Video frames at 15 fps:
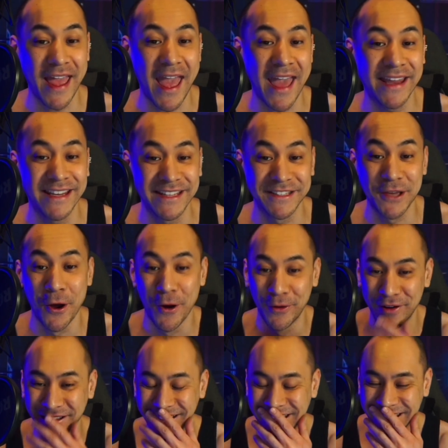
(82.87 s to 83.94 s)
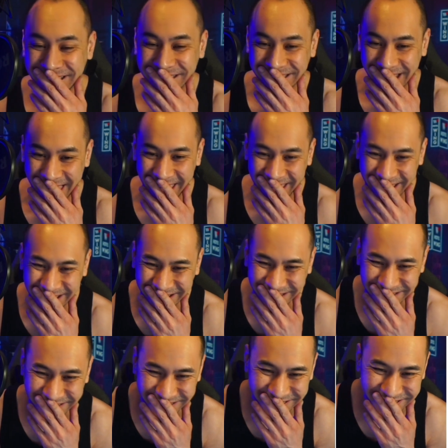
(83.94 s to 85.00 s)
and it totally
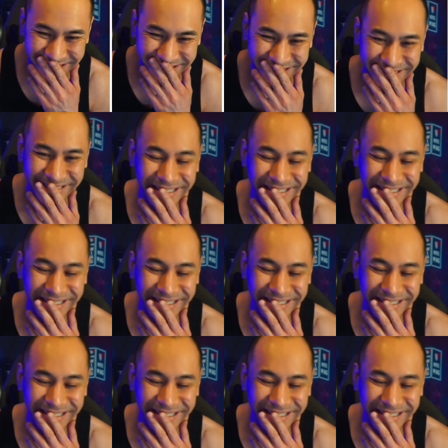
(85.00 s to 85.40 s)
lands.